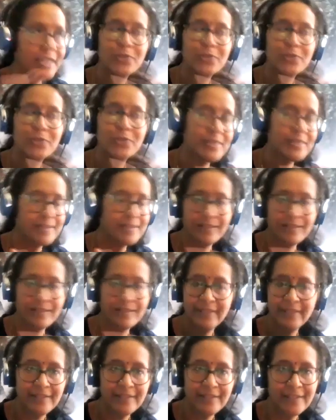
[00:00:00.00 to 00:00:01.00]
to was
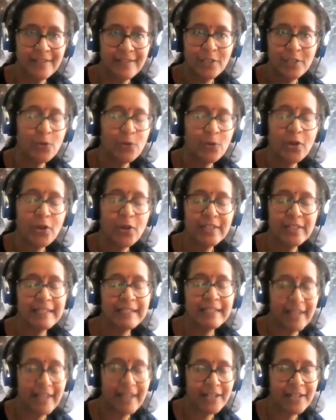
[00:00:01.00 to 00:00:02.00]
the neuronal
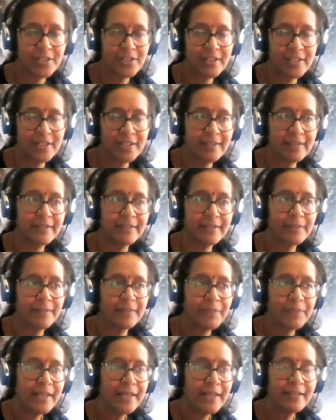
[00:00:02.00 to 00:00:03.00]
connection,
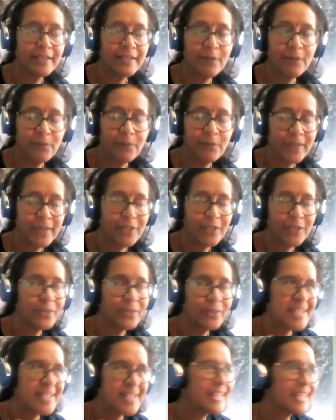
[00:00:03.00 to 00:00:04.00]

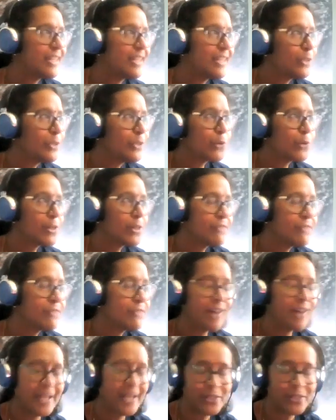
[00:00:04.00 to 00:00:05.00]
they say the neurons
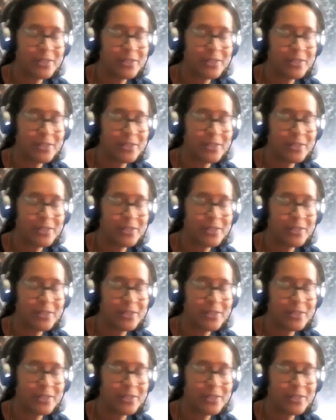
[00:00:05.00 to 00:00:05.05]
fire